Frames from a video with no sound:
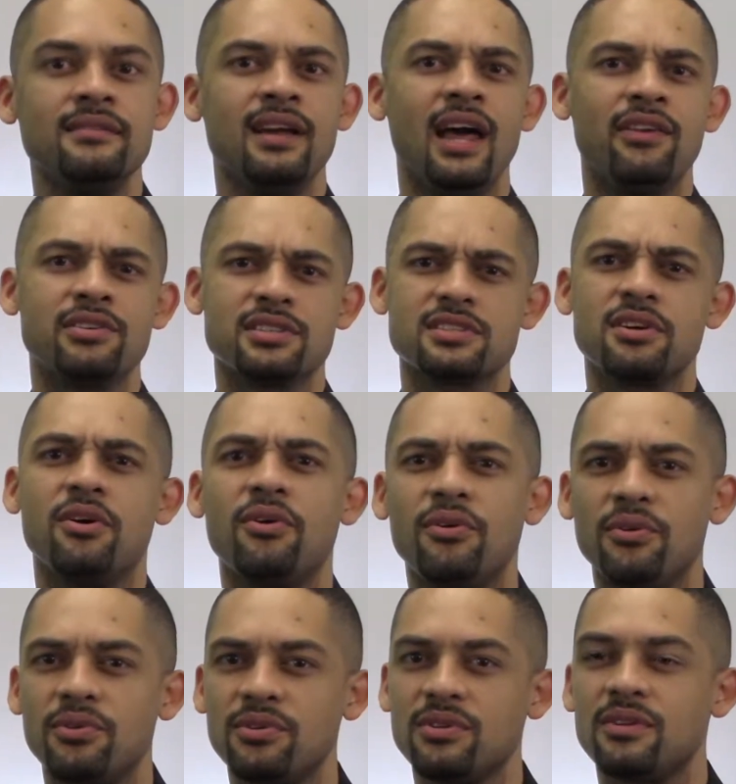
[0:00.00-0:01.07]
And there's this
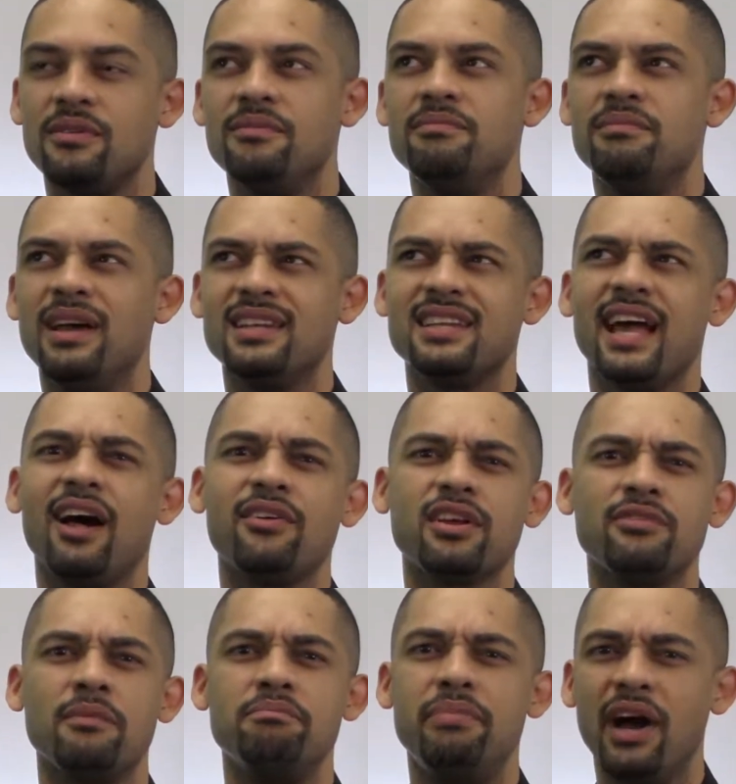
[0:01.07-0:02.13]
whole mentality
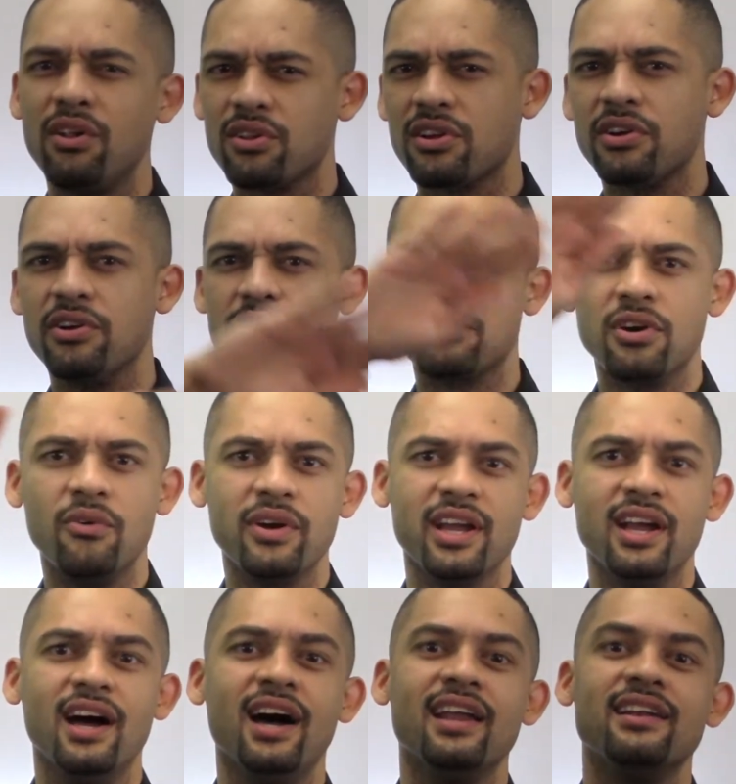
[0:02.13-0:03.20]
of a bell curve going
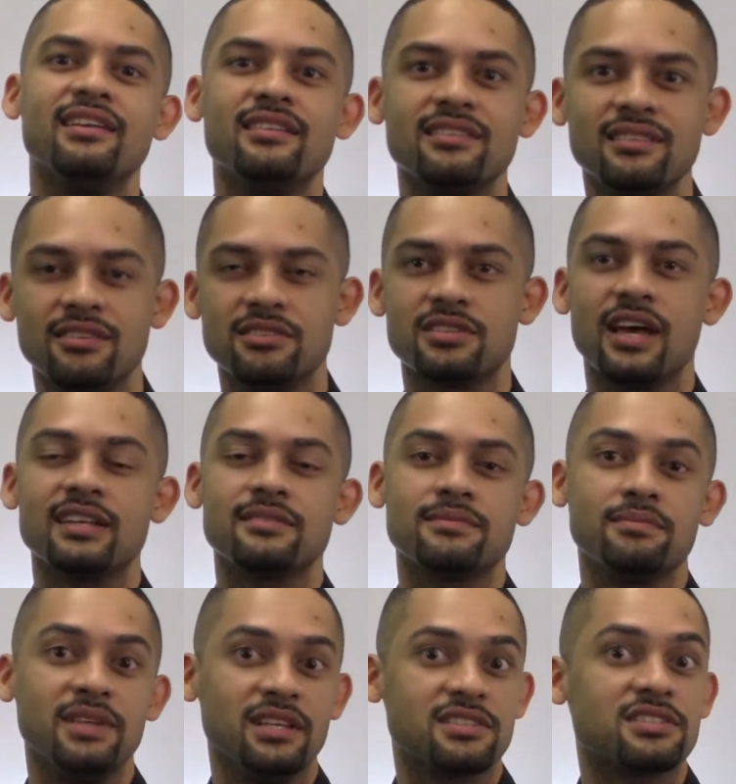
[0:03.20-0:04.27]
on. There has
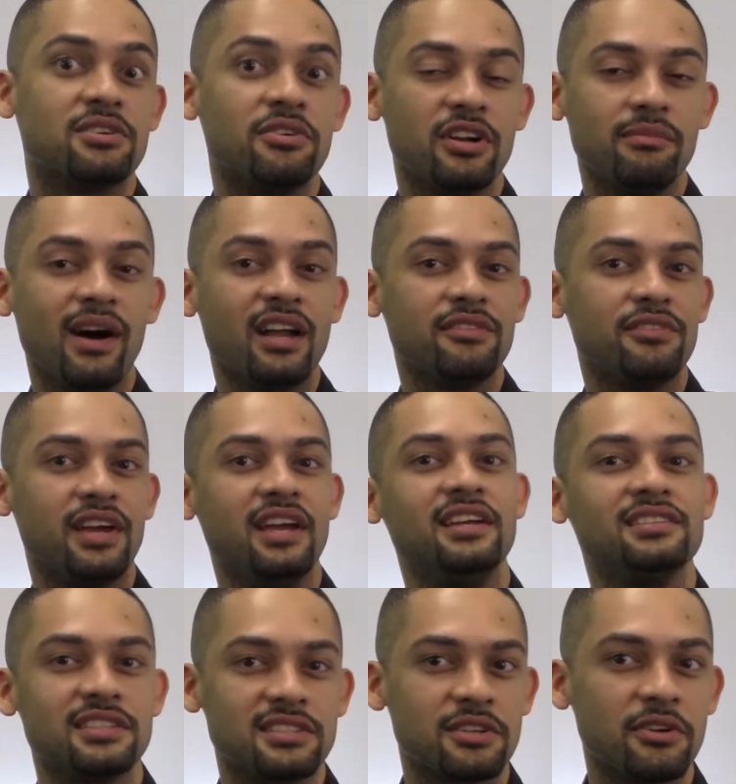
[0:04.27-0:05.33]
to be a certain amount of
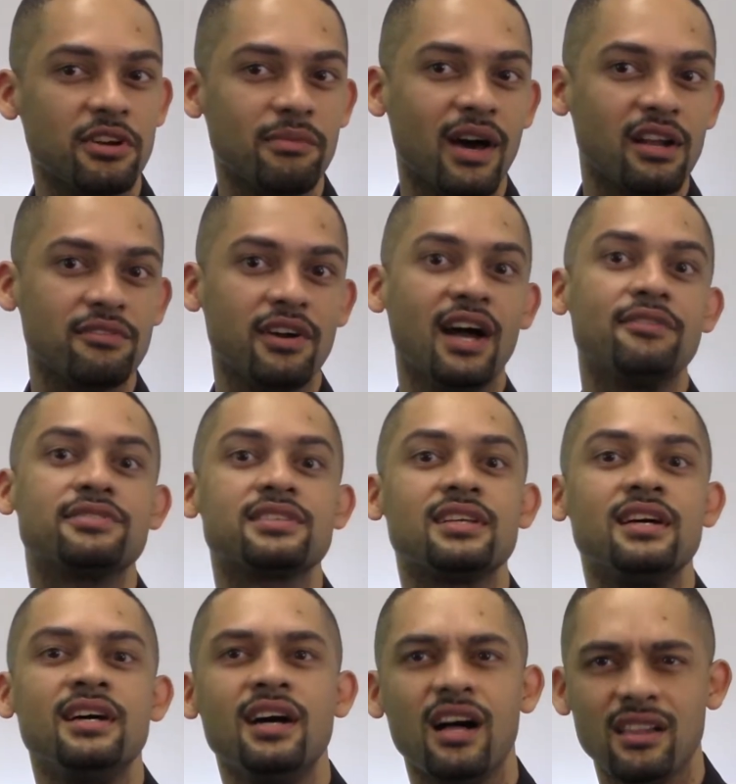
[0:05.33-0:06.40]
A's, a certain amount of F's,
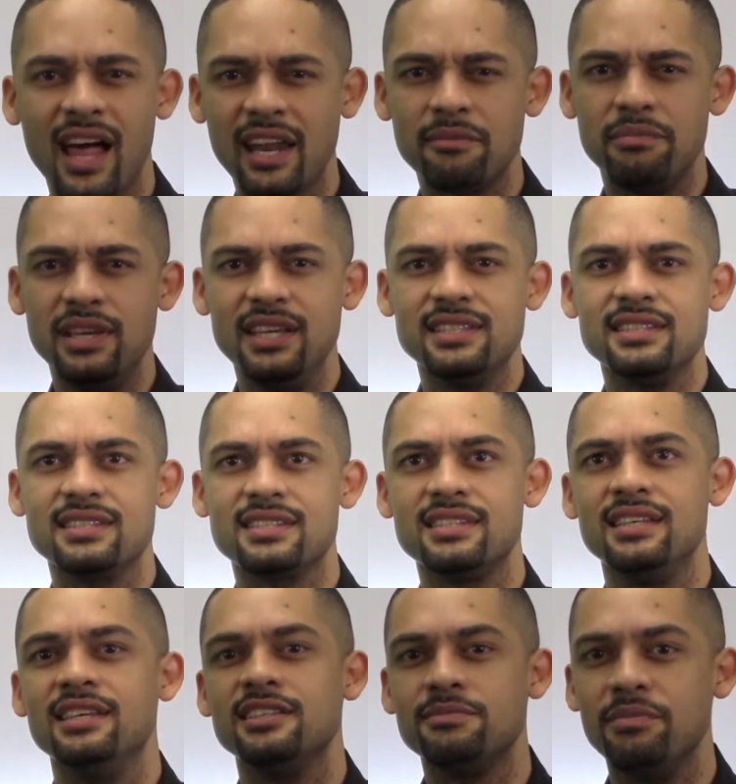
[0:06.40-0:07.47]
a lot of B's and
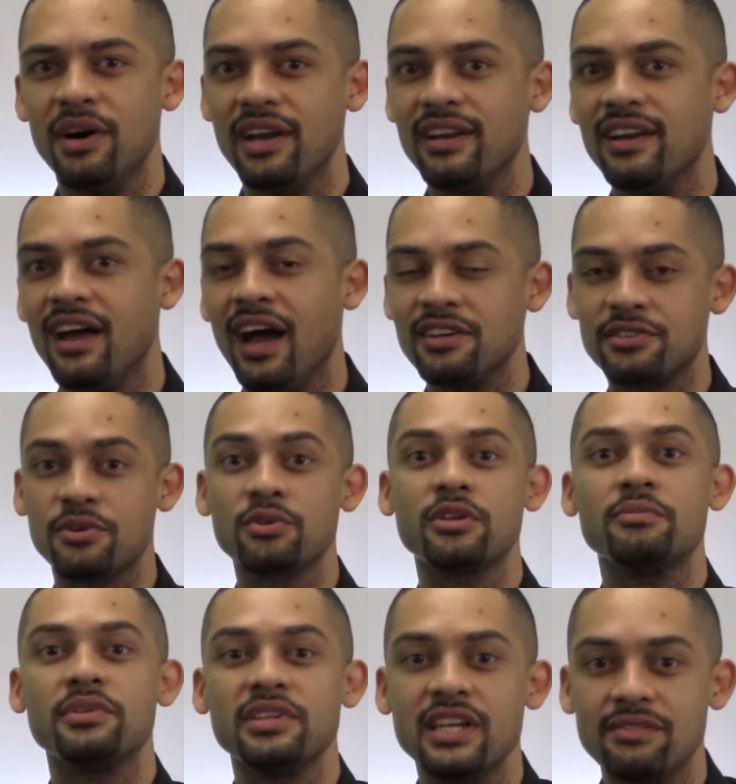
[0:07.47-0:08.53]
C's, but I truly
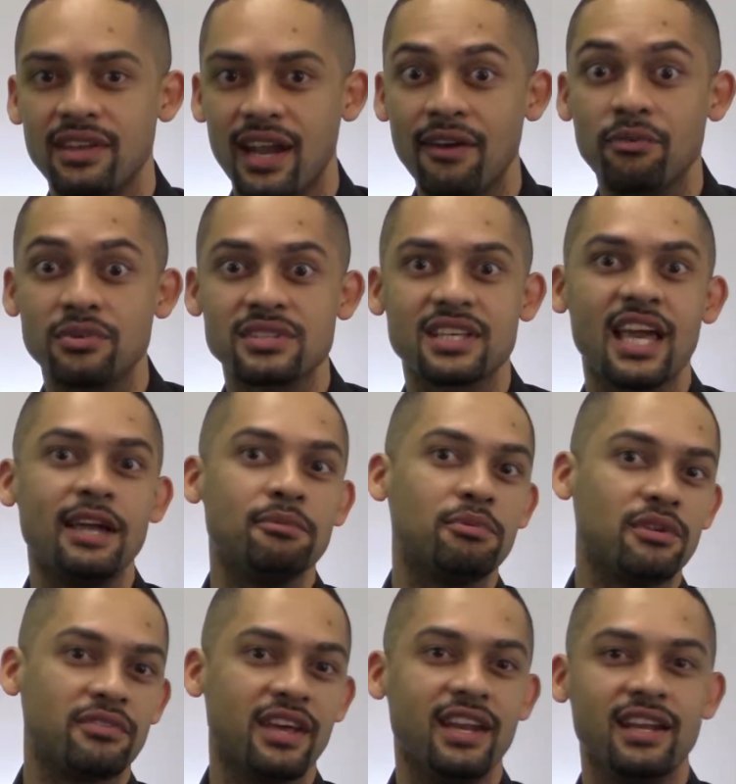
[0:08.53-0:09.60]
believe that everyone's
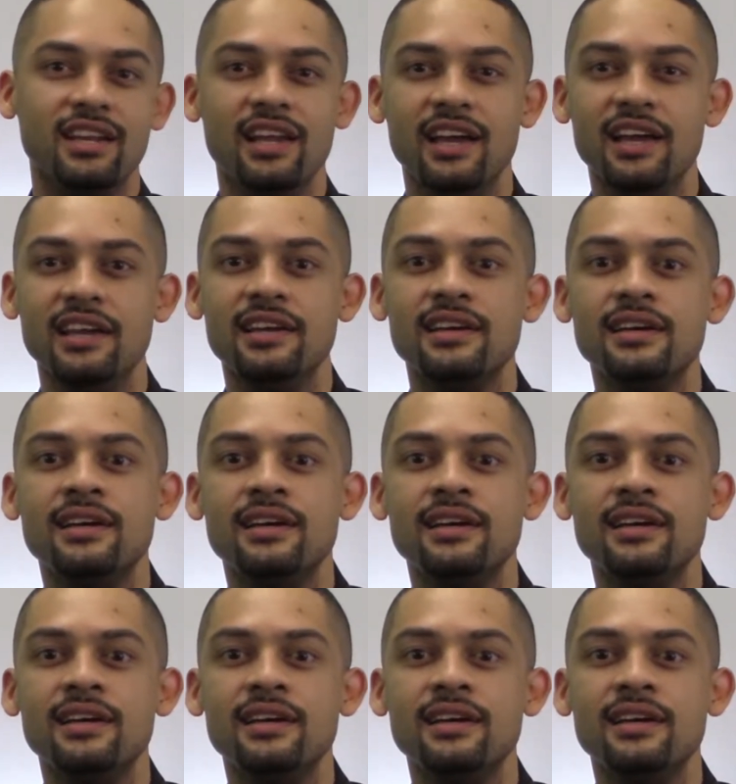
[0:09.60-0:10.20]
capable of getting an A.